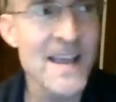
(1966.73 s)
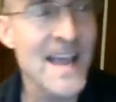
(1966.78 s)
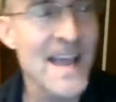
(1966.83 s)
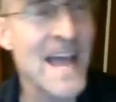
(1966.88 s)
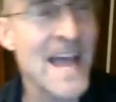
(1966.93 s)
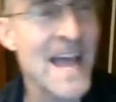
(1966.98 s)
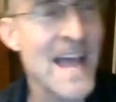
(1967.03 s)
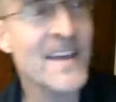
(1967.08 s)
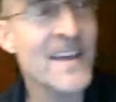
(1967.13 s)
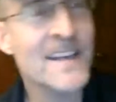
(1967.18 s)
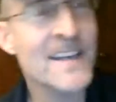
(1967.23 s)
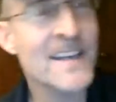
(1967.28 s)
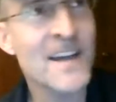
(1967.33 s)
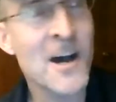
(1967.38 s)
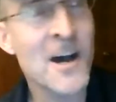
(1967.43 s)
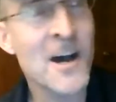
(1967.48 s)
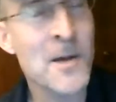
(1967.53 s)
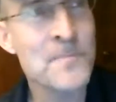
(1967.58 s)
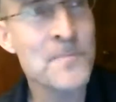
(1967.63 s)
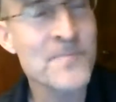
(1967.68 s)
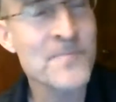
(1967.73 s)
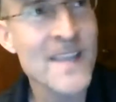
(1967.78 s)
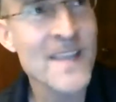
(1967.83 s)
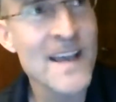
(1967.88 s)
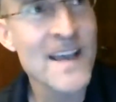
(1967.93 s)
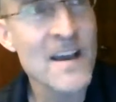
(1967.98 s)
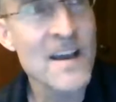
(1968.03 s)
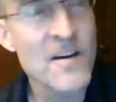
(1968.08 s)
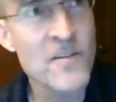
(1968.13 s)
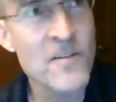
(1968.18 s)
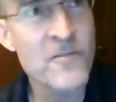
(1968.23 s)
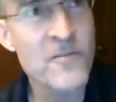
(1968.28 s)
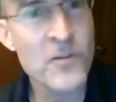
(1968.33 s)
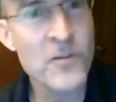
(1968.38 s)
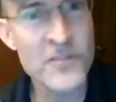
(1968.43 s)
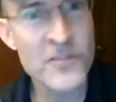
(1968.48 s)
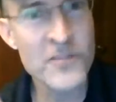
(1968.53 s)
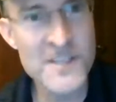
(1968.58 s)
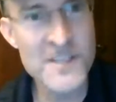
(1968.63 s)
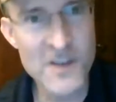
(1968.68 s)
And then
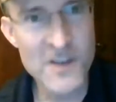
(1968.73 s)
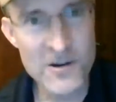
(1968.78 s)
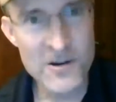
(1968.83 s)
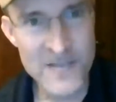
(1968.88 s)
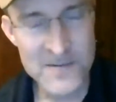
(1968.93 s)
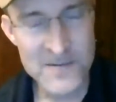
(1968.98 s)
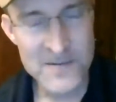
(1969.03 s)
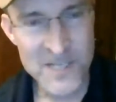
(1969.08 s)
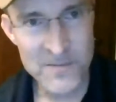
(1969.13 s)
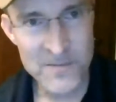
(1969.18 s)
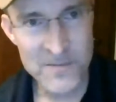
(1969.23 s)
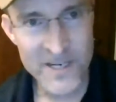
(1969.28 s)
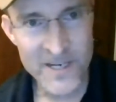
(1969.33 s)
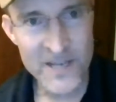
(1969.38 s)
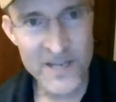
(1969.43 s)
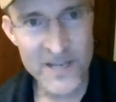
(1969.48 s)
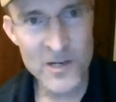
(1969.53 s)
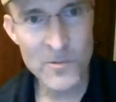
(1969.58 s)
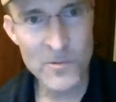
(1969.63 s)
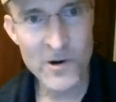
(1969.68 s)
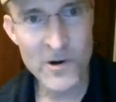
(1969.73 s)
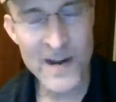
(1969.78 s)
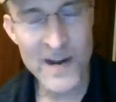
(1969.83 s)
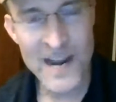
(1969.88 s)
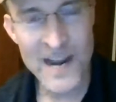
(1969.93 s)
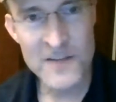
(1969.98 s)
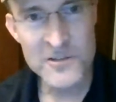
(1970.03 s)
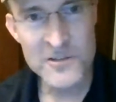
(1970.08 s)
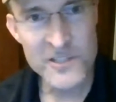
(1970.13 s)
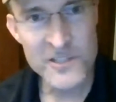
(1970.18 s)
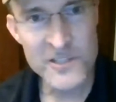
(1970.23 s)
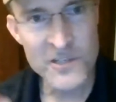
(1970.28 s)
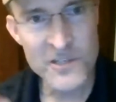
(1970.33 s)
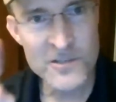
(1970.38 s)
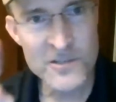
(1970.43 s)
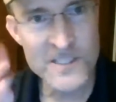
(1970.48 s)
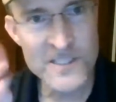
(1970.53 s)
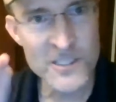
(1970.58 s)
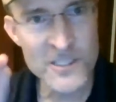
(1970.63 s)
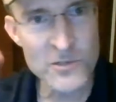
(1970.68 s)
for this "Hard Times Come Again No More," I also
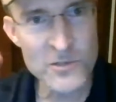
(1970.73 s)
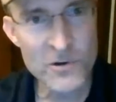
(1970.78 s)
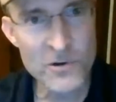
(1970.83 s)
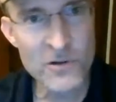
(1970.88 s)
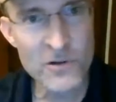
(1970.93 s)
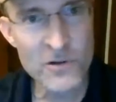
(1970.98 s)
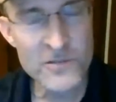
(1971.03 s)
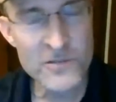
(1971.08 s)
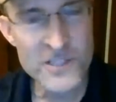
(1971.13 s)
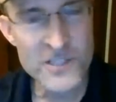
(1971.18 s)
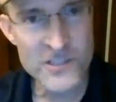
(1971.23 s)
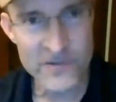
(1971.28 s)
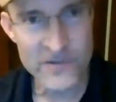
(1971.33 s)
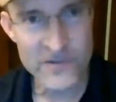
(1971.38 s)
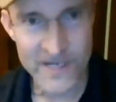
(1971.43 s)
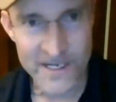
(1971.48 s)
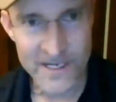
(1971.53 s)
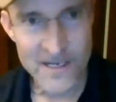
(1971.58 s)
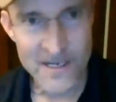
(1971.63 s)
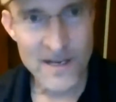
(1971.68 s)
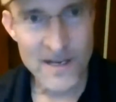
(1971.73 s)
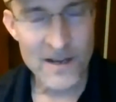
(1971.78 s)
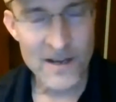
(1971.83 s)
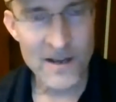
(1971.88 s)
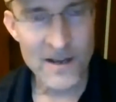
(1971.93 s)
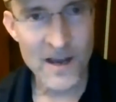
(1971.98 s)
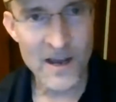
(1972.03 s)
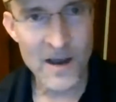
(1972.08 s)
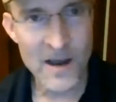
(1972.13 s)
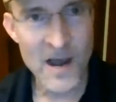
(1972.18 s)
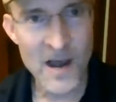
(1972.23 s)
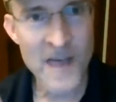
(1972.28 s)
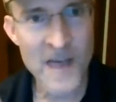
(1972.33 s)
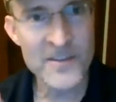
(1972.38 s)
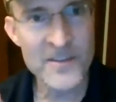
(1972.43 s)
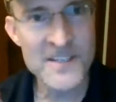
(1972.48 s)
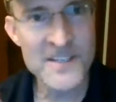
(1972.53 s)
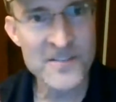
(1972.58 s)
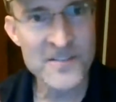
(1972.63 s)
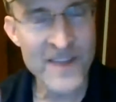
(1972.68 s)
use the drone string on
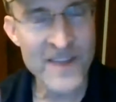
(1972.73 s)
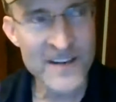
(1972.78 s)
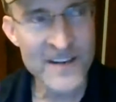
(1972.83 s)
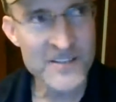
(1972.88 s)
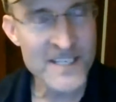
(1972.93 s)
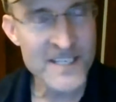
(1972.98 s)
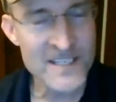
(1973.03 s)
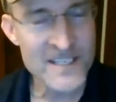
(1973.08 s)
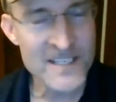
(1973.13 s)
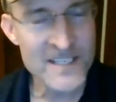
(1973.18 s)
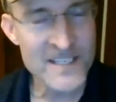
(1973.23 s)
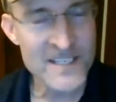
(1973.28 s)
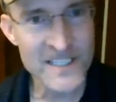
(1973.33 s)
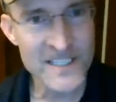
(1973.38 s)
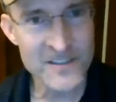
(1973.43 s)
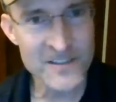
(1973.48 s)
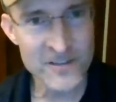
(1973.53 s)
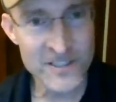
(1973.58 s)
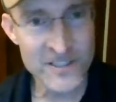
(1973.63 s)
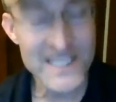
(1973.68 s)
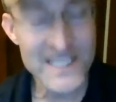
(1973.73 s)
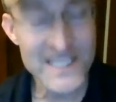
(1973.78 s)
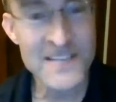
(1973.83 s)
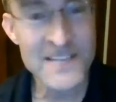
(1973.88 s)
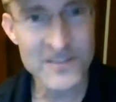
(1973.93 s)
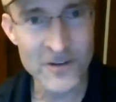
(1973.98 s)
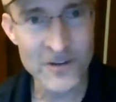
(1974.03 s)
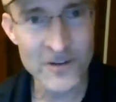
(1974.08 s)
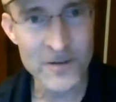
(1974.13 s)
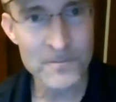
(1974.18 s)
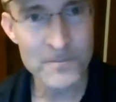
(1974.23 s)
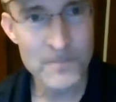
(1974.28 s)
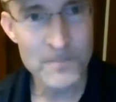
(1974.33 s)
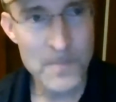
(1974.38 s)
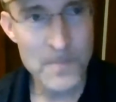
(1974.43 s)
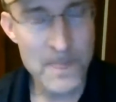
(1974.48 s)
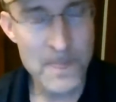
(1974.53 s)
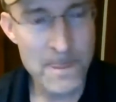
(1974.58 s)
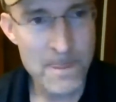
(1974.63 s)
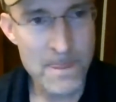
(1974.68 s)
this final 16th note.
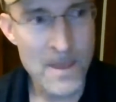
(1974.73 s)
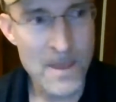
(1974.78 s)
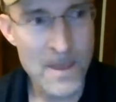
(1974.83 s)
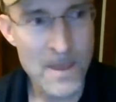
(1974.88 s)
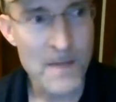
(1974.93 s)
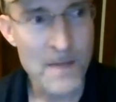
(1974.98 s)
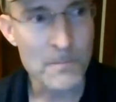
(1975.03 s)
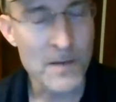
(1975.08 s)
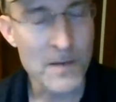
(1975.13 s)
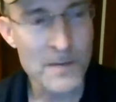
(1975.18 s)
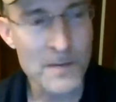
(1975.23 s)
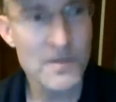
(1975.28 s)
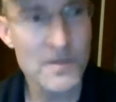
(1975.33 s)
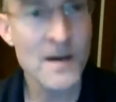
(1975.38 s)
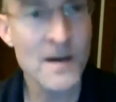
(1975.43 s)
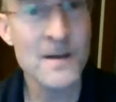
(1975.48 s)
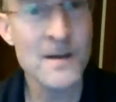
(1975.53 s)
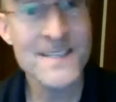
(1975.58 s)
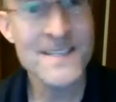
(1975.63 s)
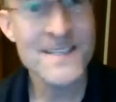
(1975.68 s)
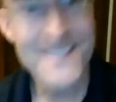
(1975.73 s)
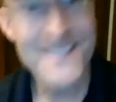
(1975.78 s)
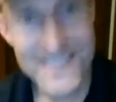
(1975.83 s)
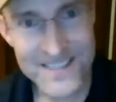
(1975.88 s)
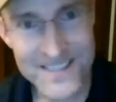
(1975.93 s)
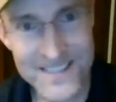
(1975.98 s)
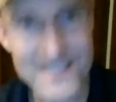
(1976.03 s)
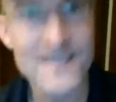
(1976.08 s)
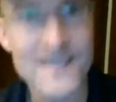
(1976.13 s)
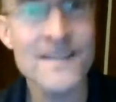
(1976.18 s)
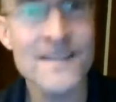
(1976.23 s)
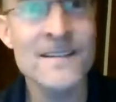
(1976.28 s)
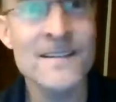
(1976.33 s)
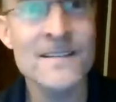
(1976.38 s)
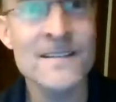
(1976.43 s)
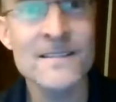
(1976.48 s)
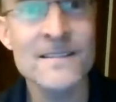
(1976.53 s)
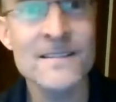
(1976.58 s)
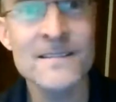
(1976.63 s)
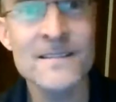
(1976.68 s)
Ba ba da da
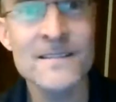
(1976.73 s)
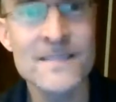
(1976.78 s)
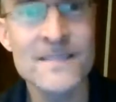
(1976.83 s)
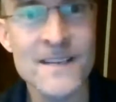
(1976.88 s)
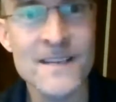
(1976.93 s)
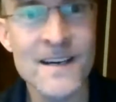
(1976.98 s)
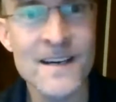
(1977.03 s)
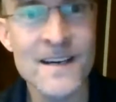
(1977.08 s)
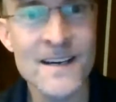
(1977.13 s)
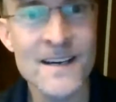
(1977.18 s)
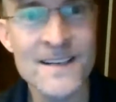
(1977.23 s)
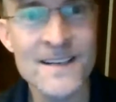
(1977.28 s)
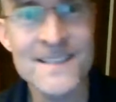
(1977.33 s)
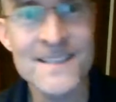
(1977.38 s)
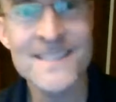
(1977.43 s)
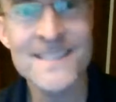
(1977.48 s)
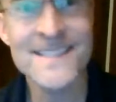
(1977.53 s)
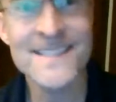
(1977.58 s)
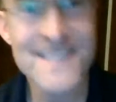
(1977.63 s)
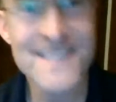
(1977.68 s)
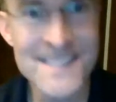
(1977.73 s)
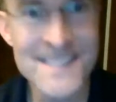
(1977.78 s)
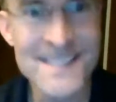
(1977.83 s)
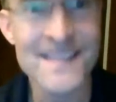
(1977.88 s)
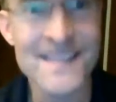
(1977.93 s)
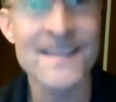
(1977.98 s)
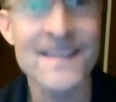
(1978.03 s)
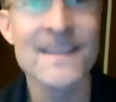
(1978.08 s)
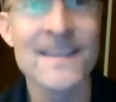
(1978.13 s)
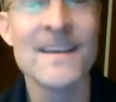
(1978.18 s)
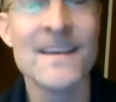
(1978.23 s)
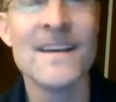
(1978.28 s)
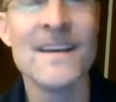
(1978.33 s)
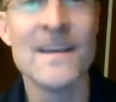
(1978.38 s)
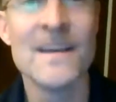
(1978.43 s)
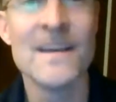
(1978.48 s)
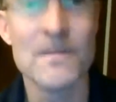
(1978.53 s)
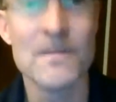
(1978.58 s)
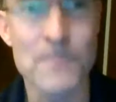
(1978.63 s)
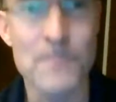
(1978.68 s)
da da da
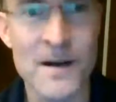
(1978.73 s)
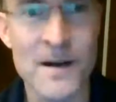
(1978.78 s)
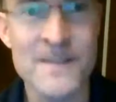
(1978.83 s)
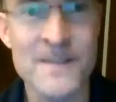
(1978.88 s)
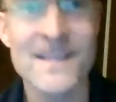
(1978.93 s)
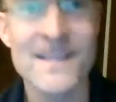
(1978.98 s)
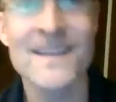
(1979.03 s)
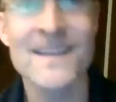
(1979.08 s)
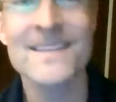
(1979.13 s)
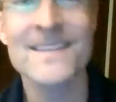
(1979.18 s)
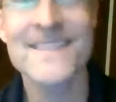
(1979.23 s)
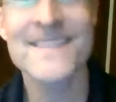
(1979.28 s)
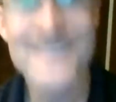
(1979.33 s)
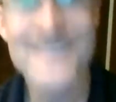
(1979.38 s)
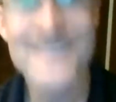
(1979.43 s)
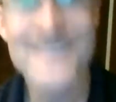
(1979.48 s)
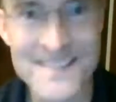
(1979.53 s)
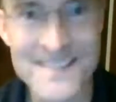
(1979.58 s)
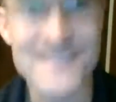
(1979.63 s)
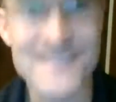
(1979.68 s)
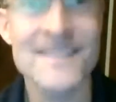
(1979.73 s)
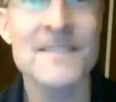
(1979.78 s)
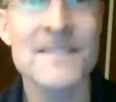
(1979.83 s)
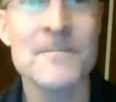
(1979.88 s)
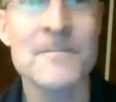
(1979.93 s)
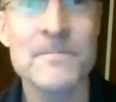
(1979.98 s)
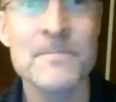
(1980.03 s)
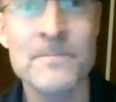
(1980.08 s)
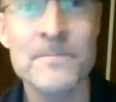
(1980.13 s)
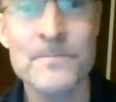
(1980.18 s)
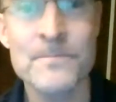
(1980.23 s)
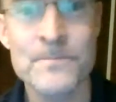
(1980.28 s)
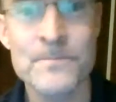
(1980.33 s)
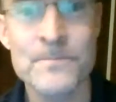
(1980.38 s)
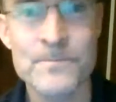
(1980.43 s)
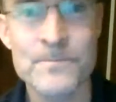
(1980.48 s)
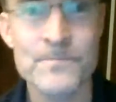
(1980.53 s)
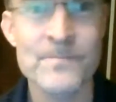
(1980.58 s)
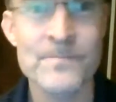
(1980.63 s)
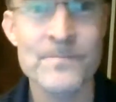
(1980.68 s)
ba da da da
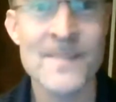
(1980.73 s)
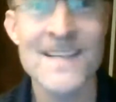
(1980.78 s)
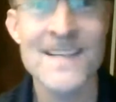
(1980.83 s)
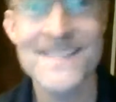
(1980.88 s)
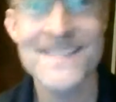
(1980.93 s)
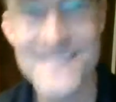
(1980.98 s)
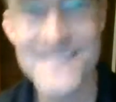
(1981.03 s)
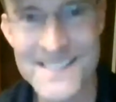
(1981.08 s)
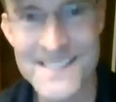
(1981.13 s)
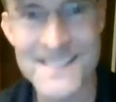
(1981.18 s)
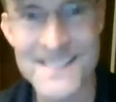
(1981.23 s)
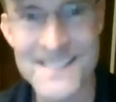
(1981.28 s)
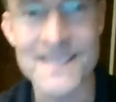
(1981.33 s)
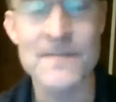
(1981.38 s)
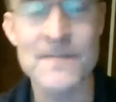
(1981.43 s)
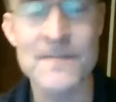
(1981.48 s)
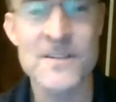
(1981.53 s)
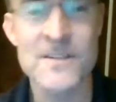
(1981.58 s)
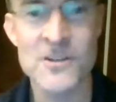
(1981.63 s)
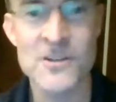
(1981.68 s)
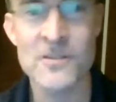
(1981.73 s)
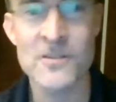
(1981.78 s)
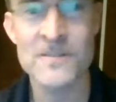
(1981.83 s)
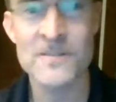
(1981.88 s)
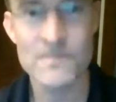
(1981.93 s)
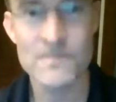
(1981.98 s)
da da. So